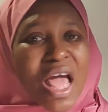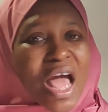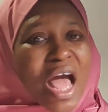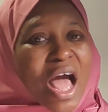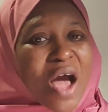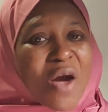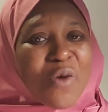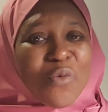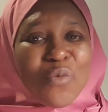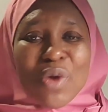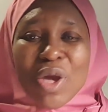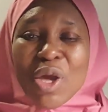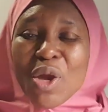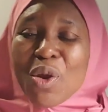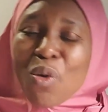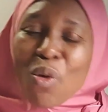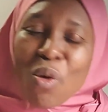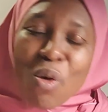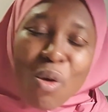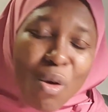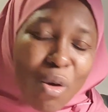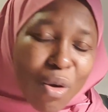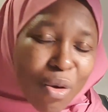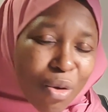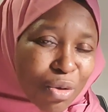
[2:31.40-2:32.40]
and we
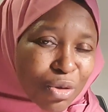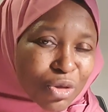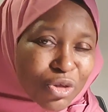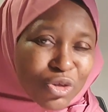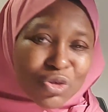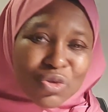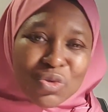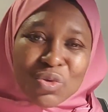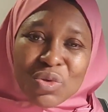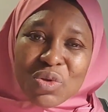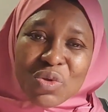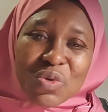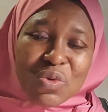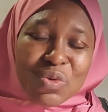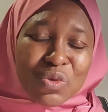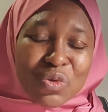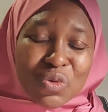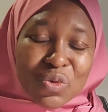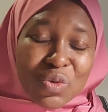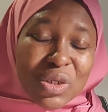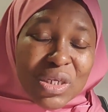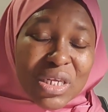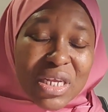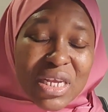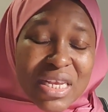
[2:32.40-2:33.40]
all should
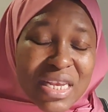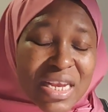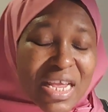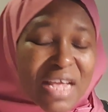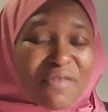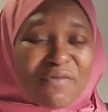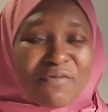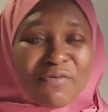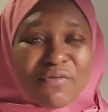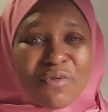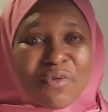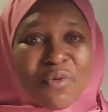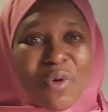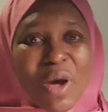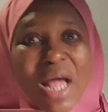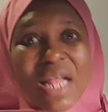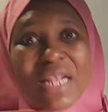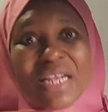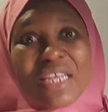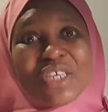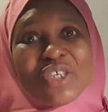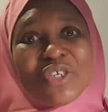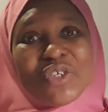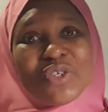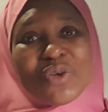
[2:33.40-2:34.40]
do the needful
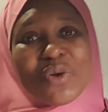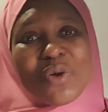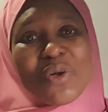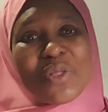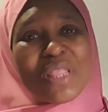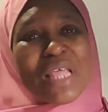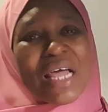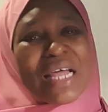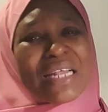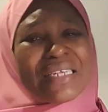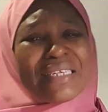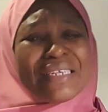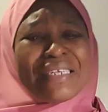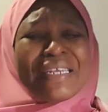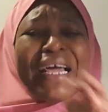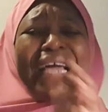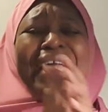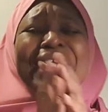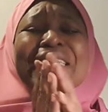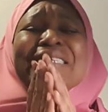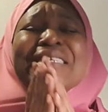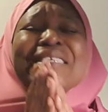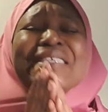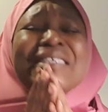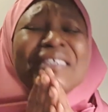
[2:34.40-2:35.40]
and ensure that
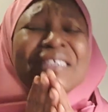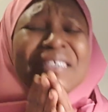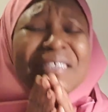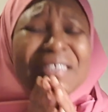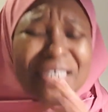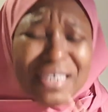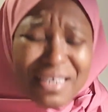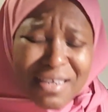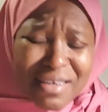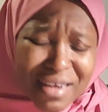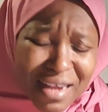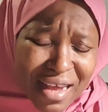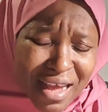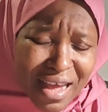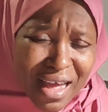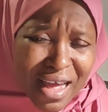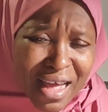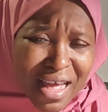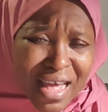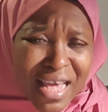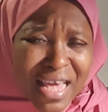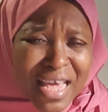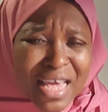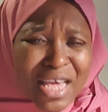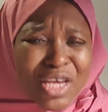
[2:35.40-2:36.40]

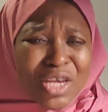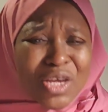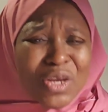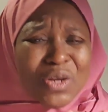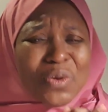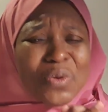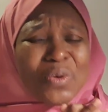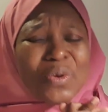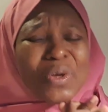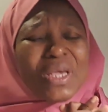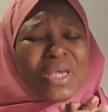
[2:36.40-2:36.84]
Nigeria, you know,